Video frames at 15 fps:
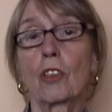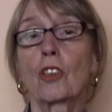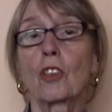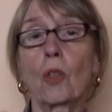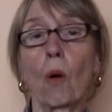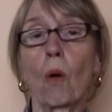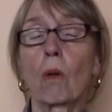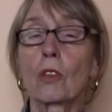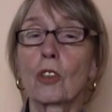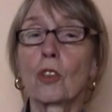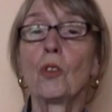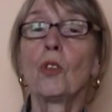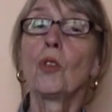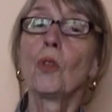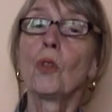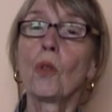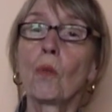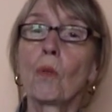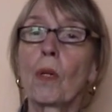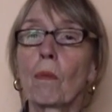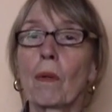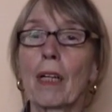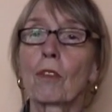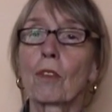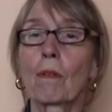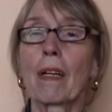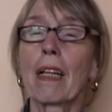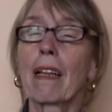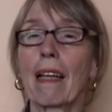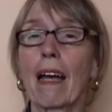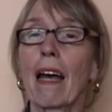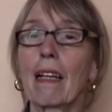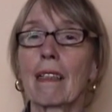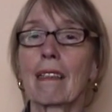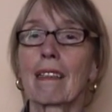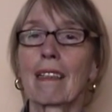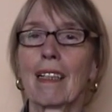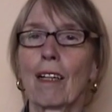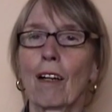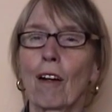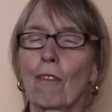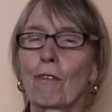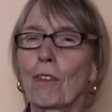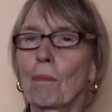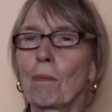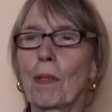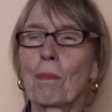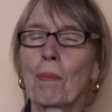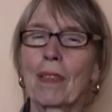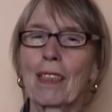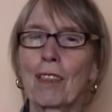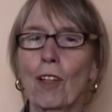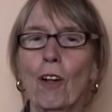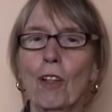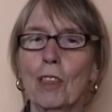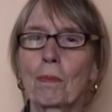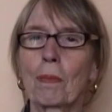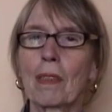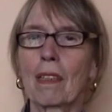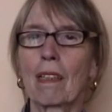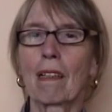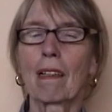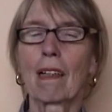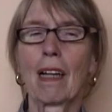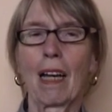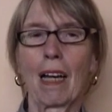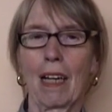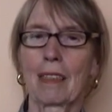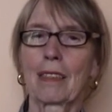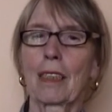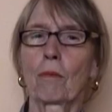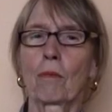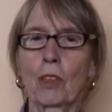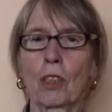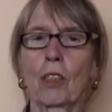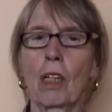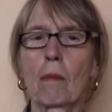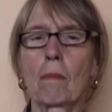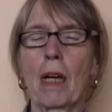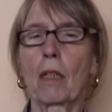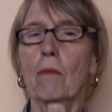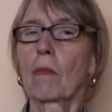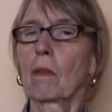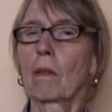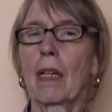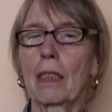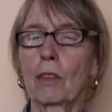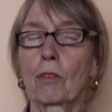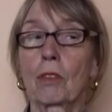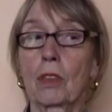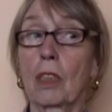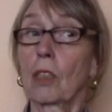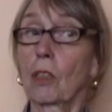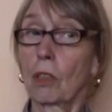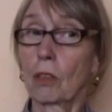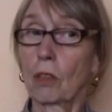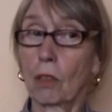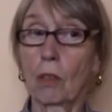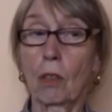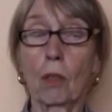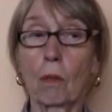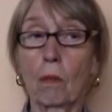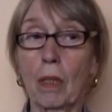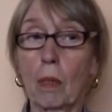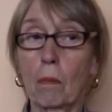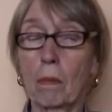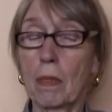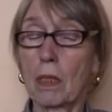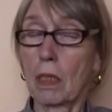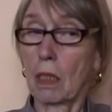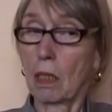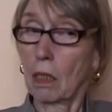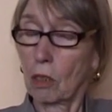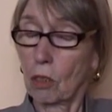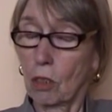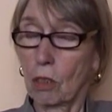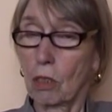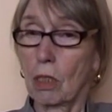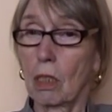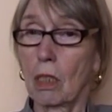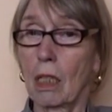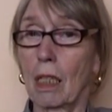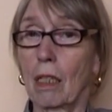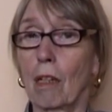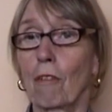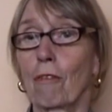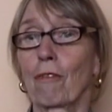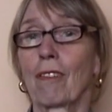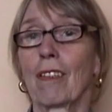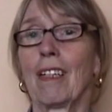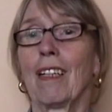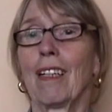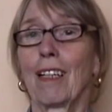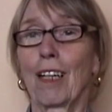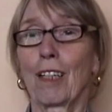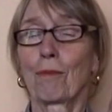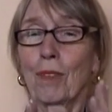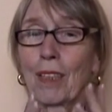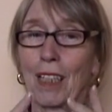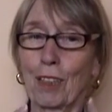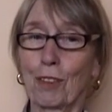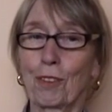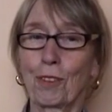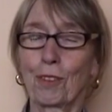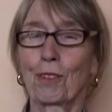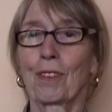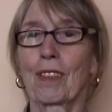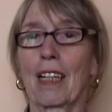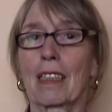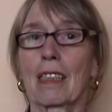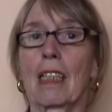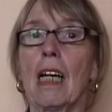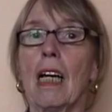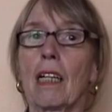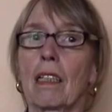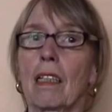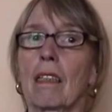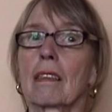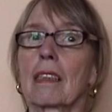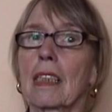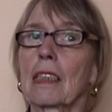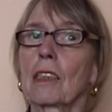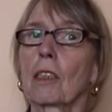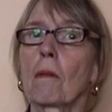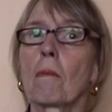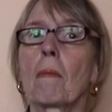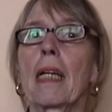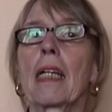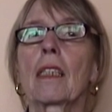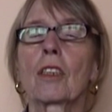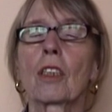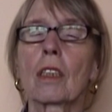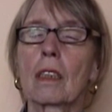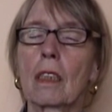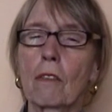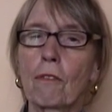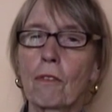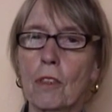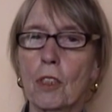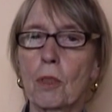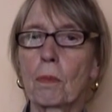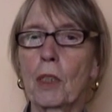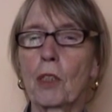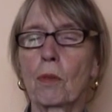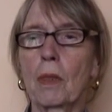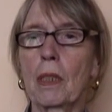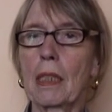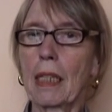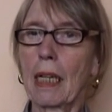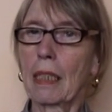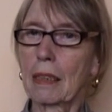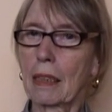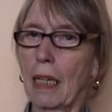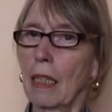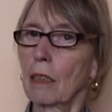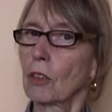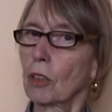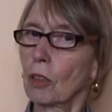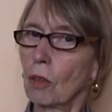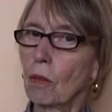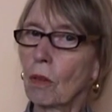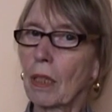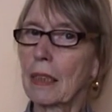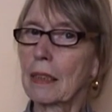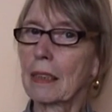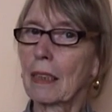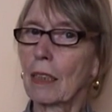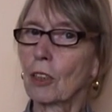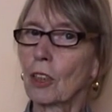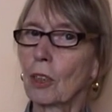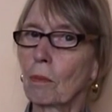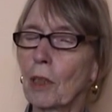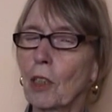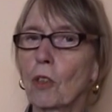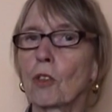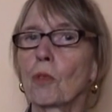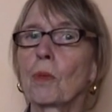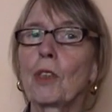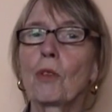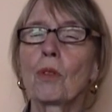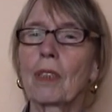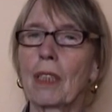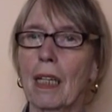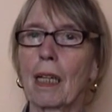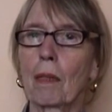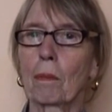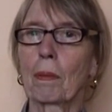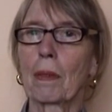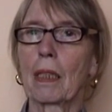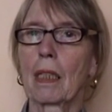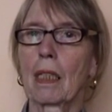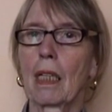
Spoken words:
souls knew we were doing that, of the people in the hospital, and they would come and we had to say, no, we are busy, just get off. And we had to do that. Now, there is a major difference between that and surrogate session, because we do therapy.